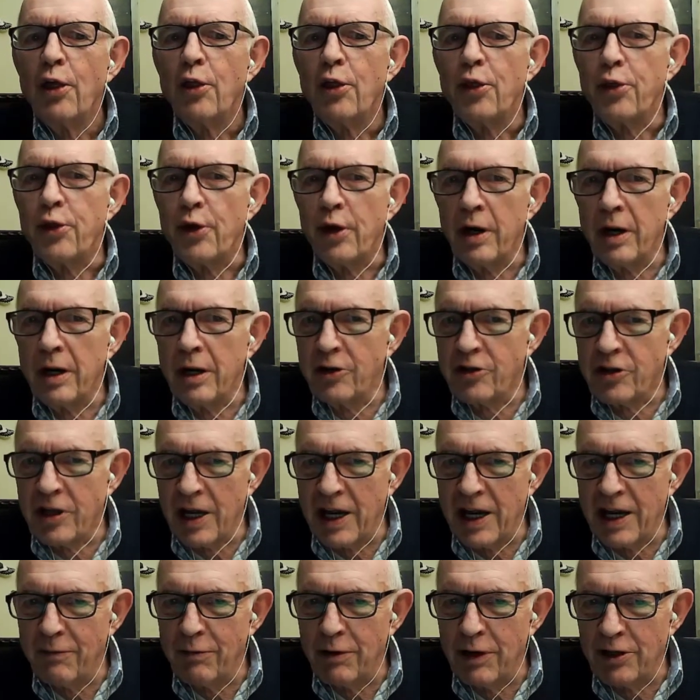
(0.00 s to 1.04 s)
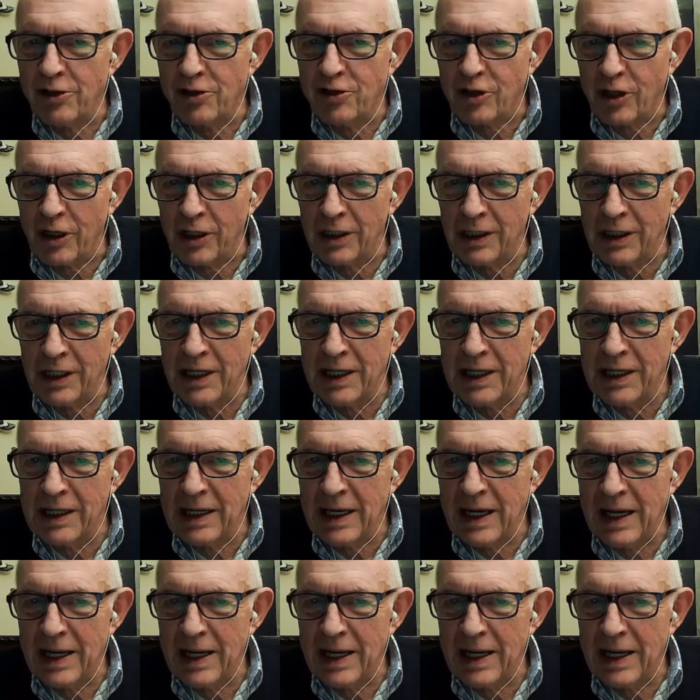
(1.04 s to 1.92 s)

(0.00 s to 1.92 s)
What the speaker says: Thursday was certainly